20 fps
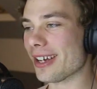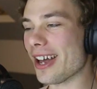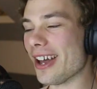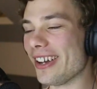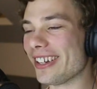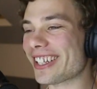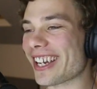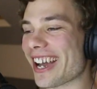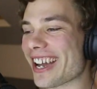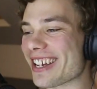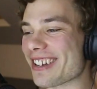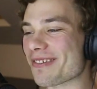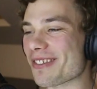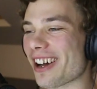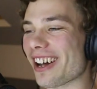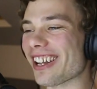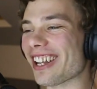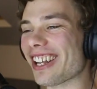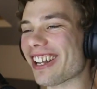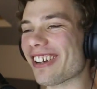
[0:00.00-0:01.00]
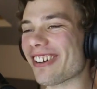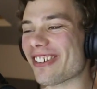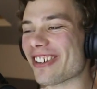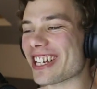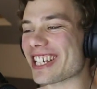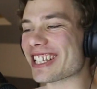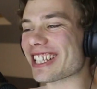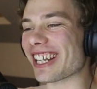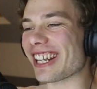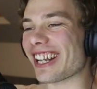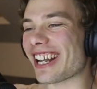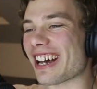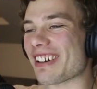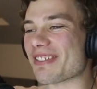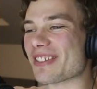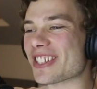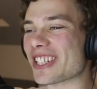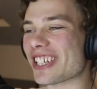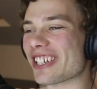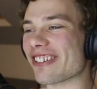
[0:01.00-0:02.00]
Okay, I always
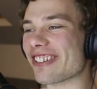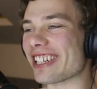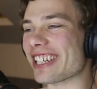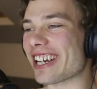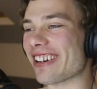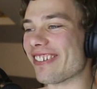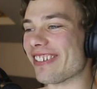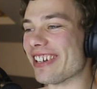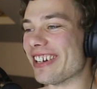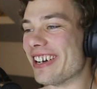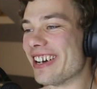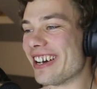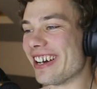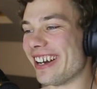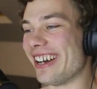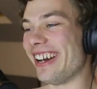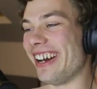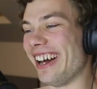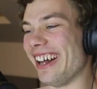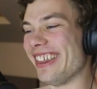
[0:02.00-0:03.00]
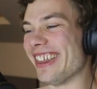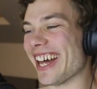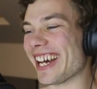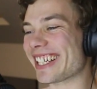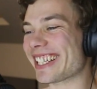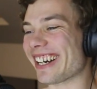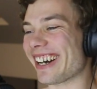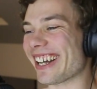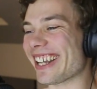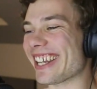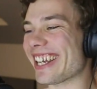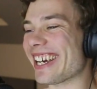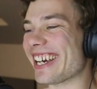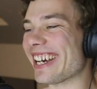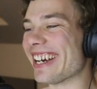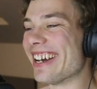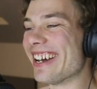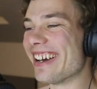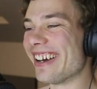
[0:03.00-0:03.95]
love security camera. That guy there.